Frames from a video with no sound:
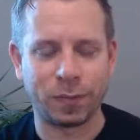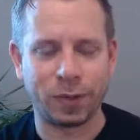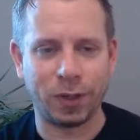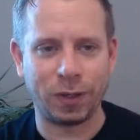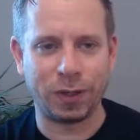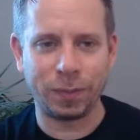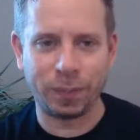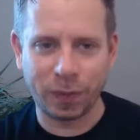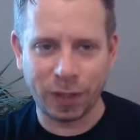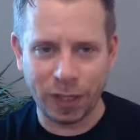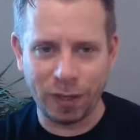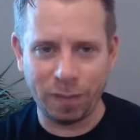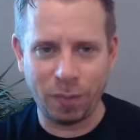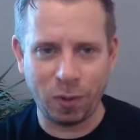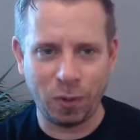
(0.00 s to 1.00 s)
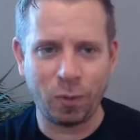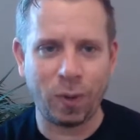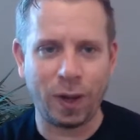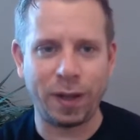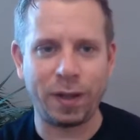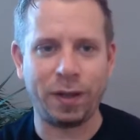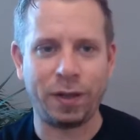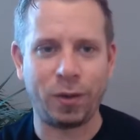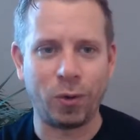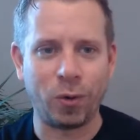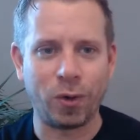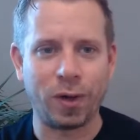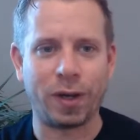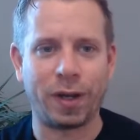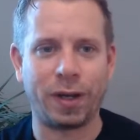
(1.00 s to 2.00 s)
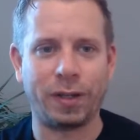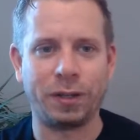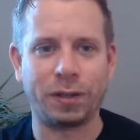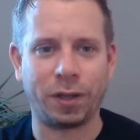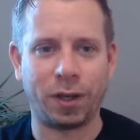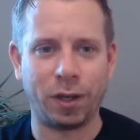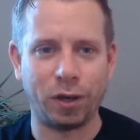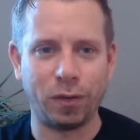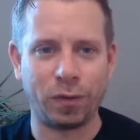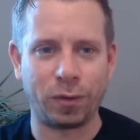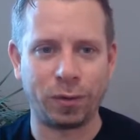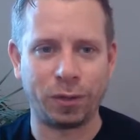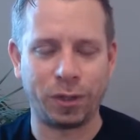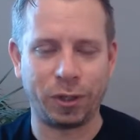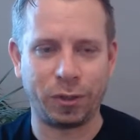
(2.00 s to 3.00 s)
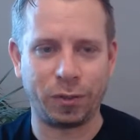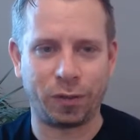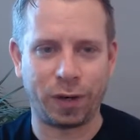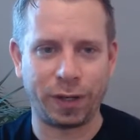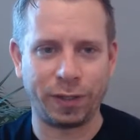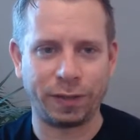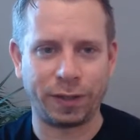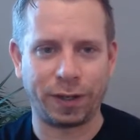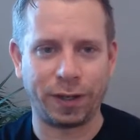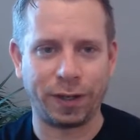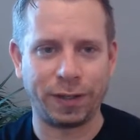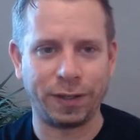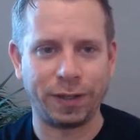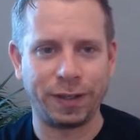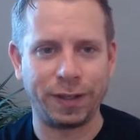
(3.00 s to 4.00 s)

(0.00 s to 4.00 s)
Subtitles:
Good. Keep your weight organized over onto your right side